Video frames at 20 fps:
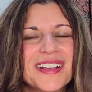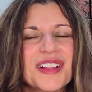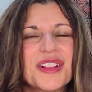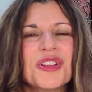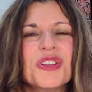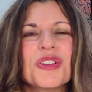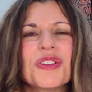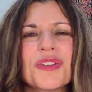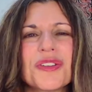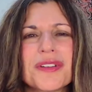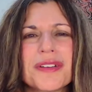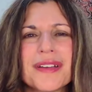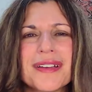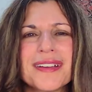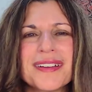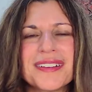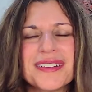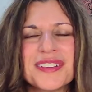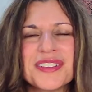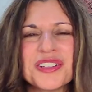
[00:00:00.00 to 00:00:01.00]
look
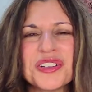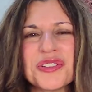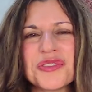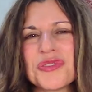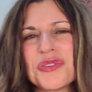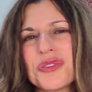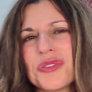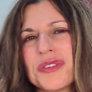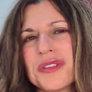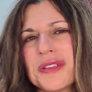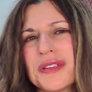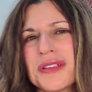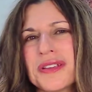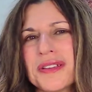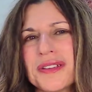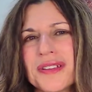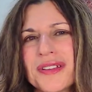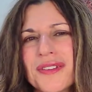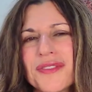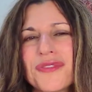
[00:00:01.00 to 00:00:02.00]
for
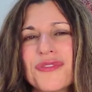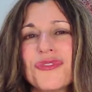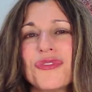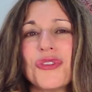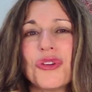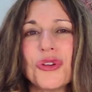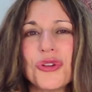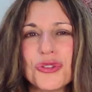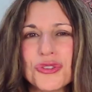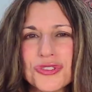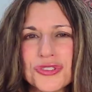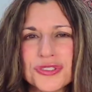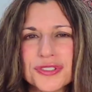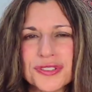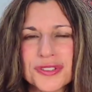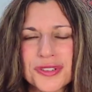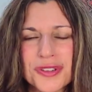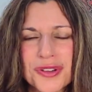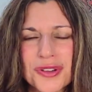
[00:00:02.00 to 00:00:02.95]
the first